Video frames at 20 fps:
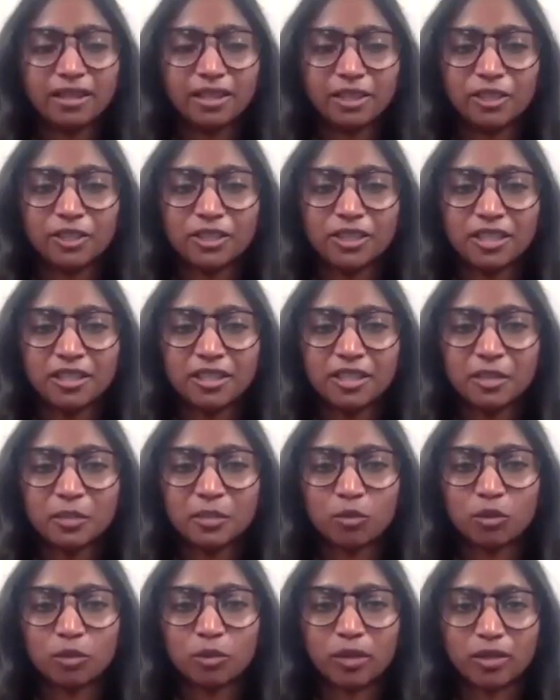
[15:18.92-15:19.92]
Can you tell us
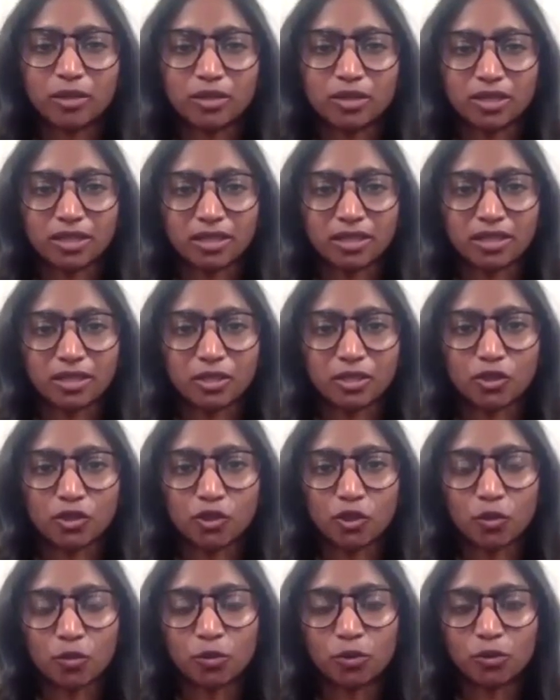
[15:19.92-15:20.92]
more about uh,
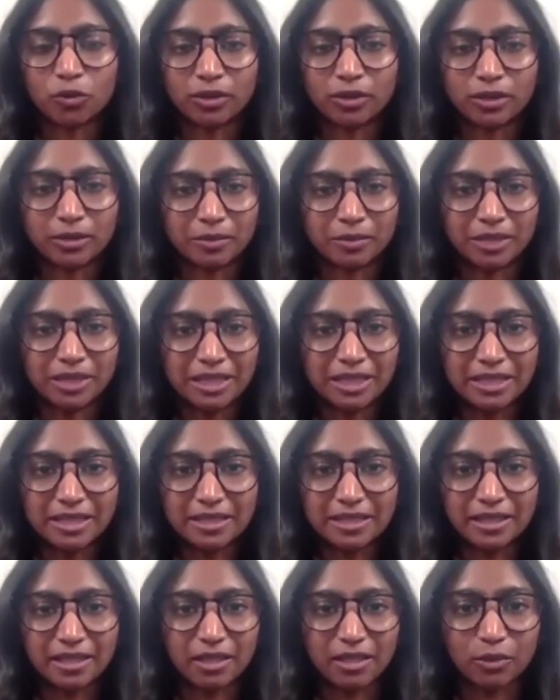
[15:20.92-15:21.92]
Jomo
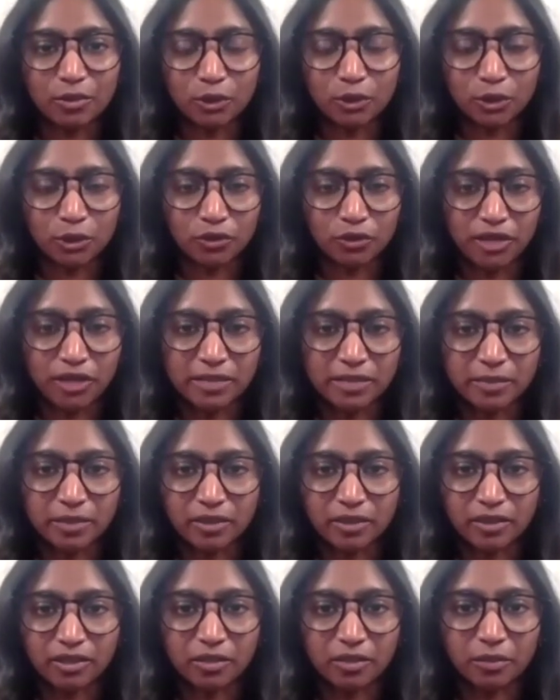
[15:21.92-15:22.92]
Nkize, who you write
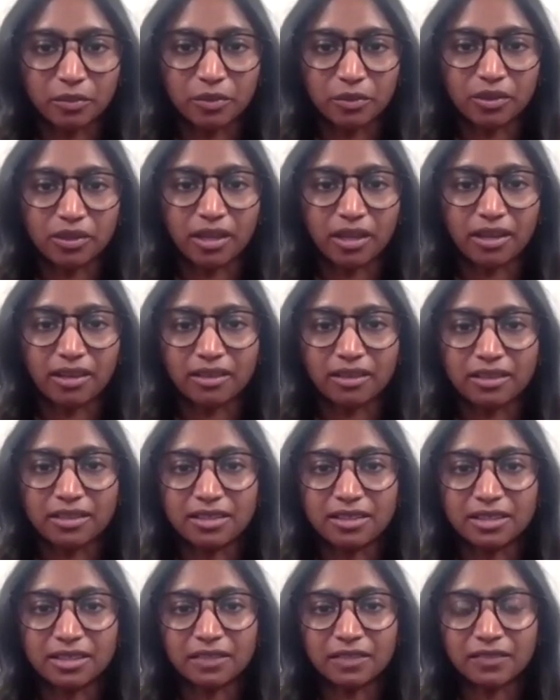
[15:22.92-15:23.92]
about in your book, and the
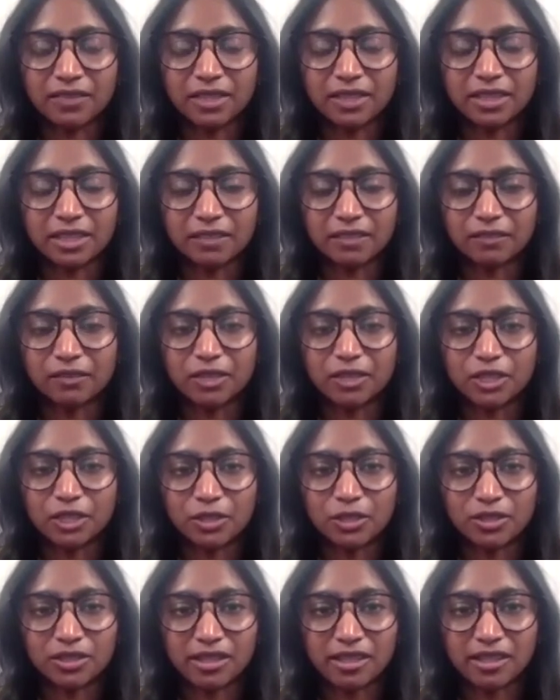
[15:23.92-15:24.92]
significant
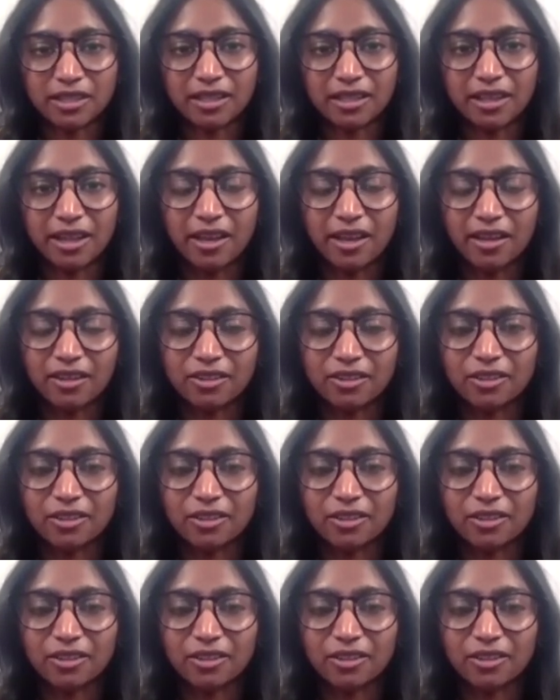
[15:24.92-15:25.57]
influence you say that he had on